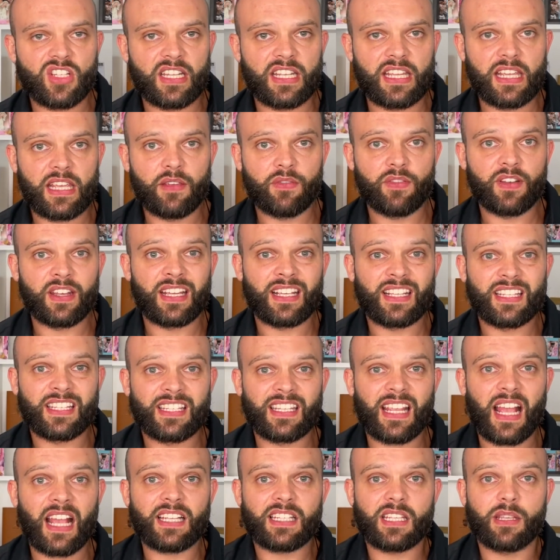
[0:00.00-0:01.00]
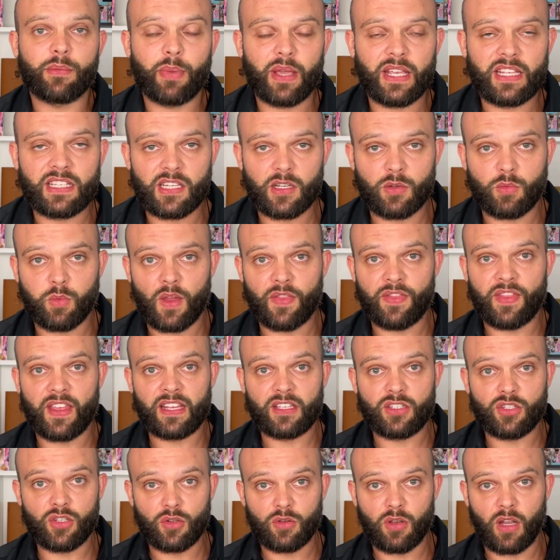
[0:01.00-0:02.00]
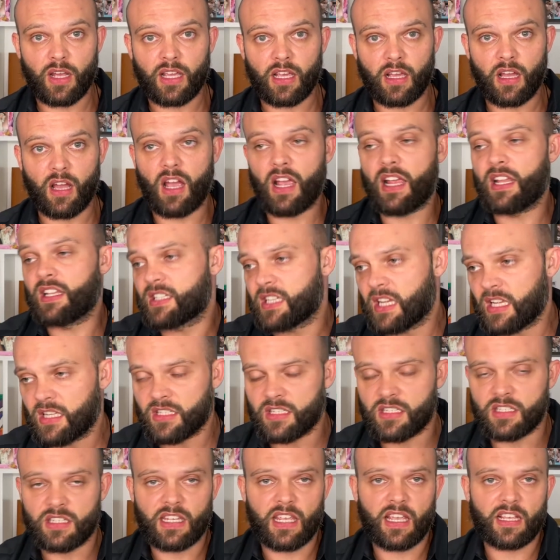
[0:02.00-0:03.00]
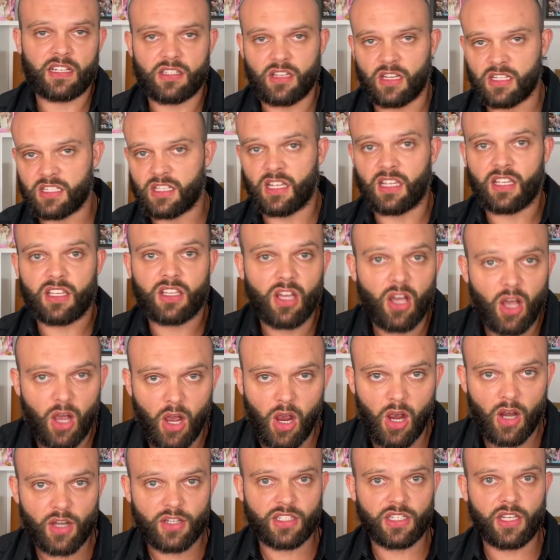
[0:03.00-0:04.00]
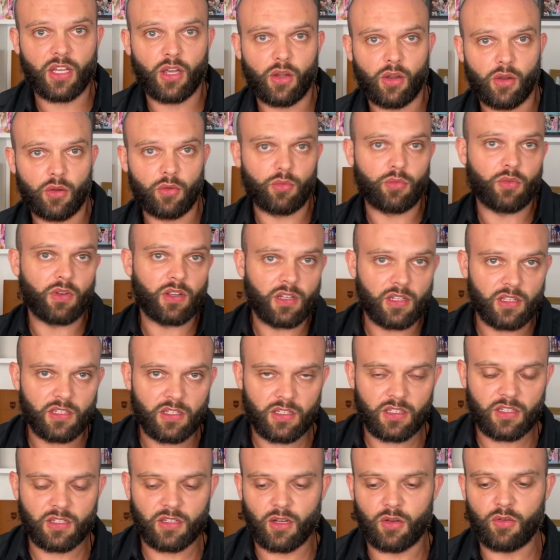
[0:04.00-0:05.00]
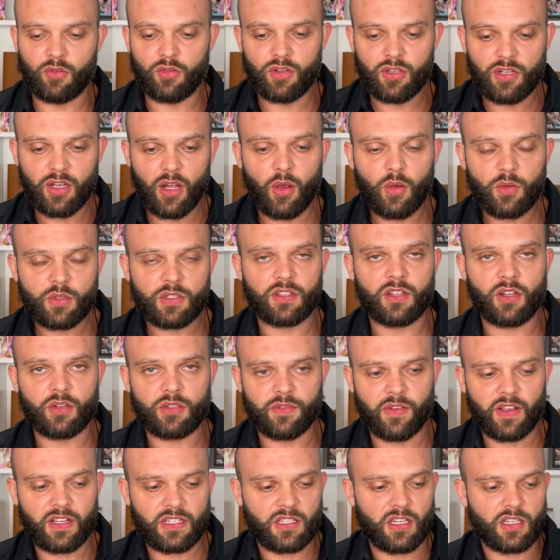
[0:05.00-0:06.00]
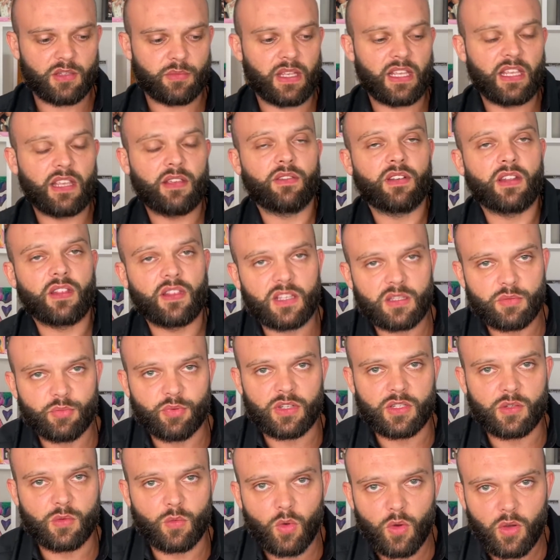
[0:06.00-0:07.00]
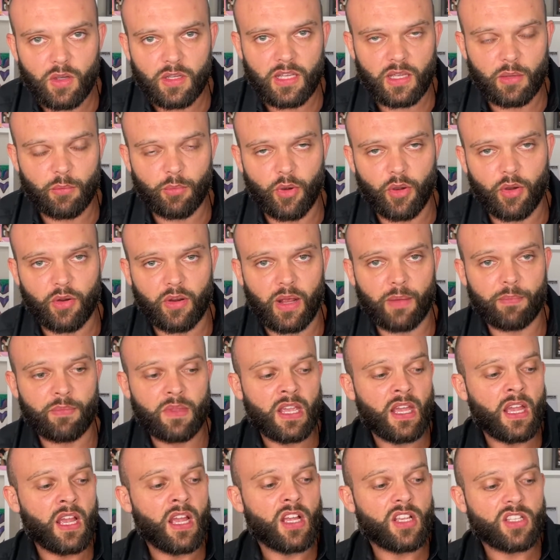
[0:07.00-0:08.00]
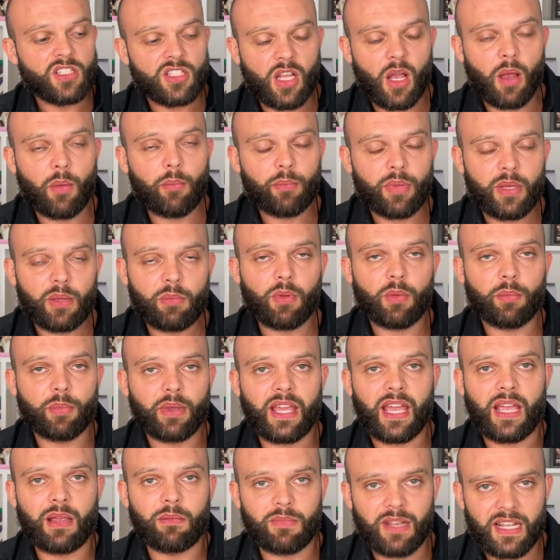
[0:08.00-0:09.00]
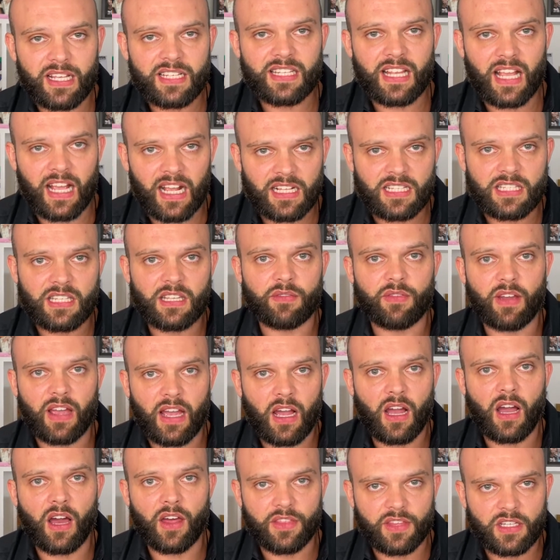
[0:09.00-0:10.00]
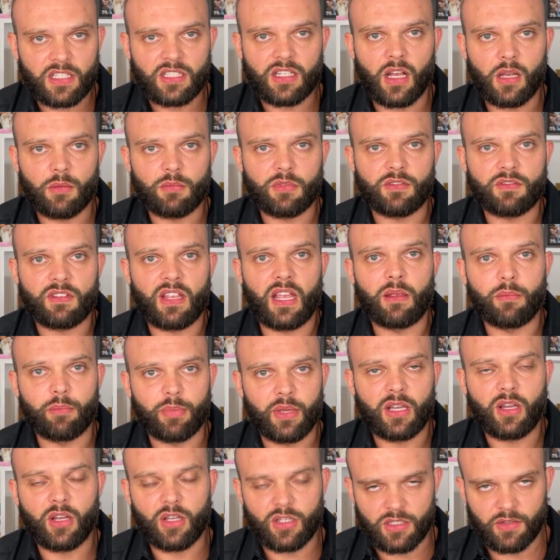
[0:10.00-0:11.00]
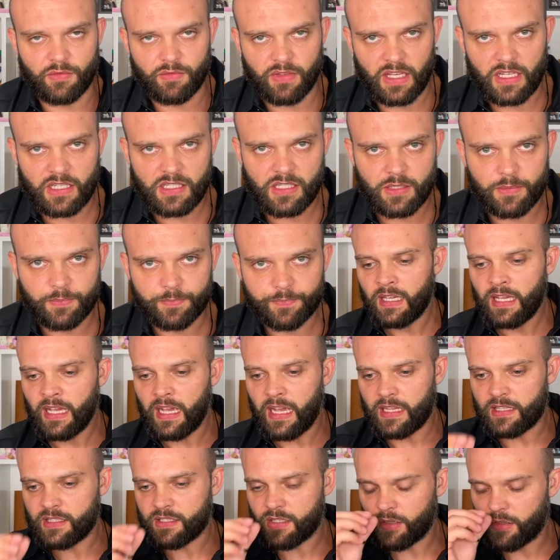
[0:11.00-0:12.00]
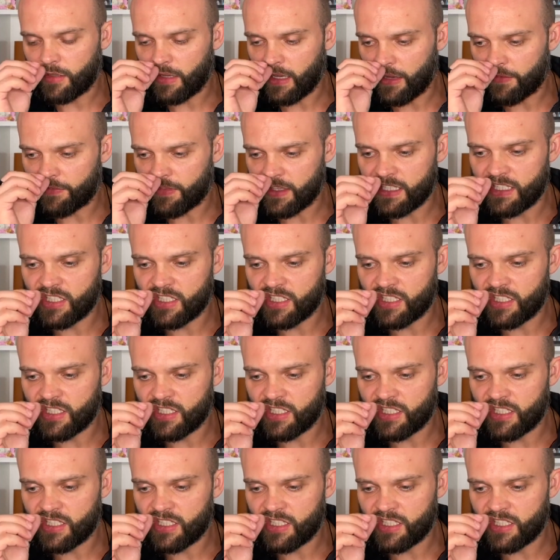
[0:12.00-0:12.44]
even exacerbated when they do like high intensity exercise, like cardio, you know, loads and loads of exercise. But even in this brisk walking program, some people became less active at other times of day because of this. And so you have this